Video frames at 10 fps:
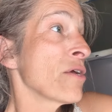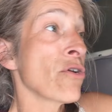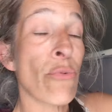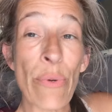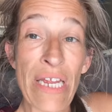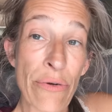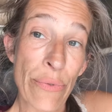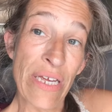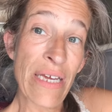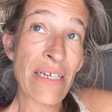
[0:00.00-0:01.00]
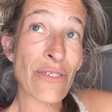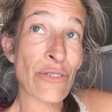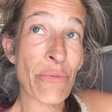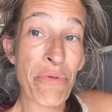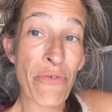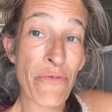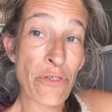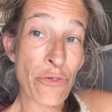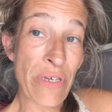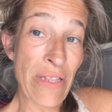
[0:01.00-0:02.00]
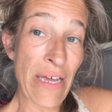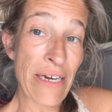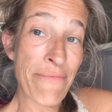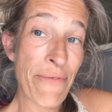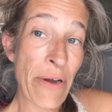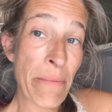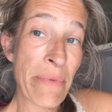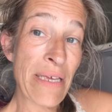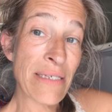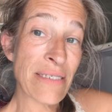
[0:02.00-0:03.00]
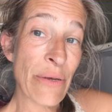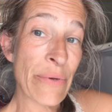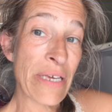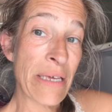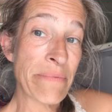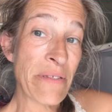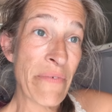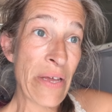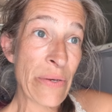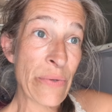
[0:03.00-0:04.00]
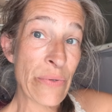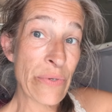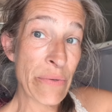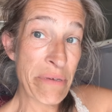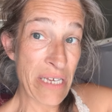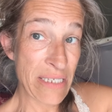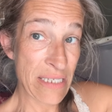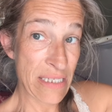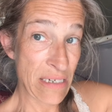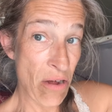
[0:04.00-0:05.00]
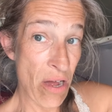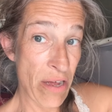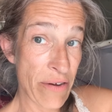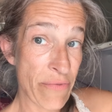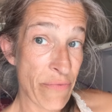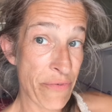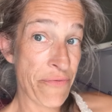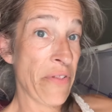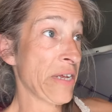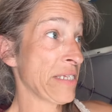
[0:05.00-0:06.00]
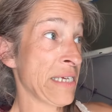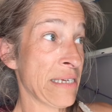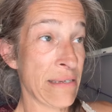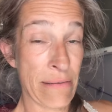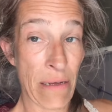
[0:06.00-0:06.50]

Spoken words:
greenery because there's a beautiful tree line in front of me, so it keeps the van cooler because it's not reflecting